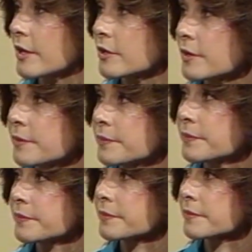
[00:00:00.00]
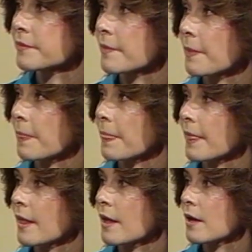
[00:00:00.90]
Oh, so you were really going for
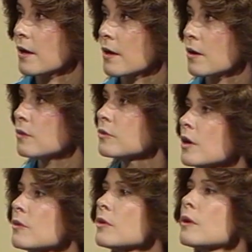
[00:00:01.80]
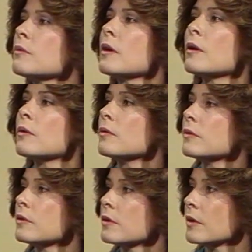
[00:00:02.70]
one role. Oh, no, you know, no, You just no. said
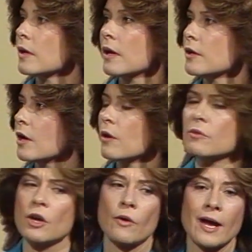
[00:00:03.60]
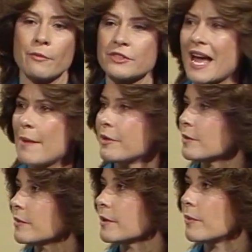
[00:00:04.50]
whatever I can. No, no, I was happy to
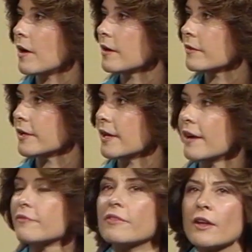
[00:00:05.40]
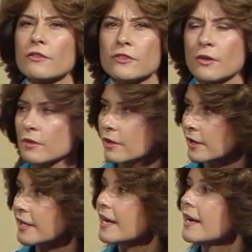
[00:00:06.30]
be a part of it. I felt so
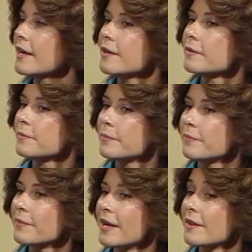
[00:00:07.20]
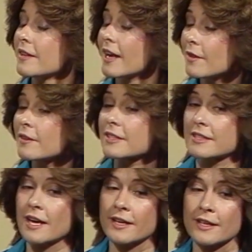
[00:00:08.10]
good. The other
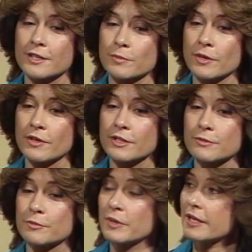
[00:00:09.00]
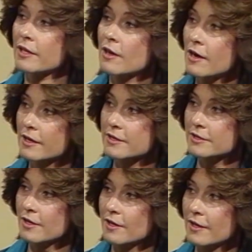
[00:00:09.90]
exciting experience was being in
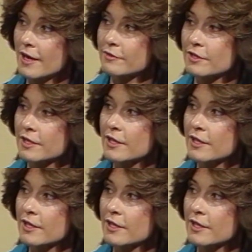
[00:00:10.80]
Arkansas after mm -hmm.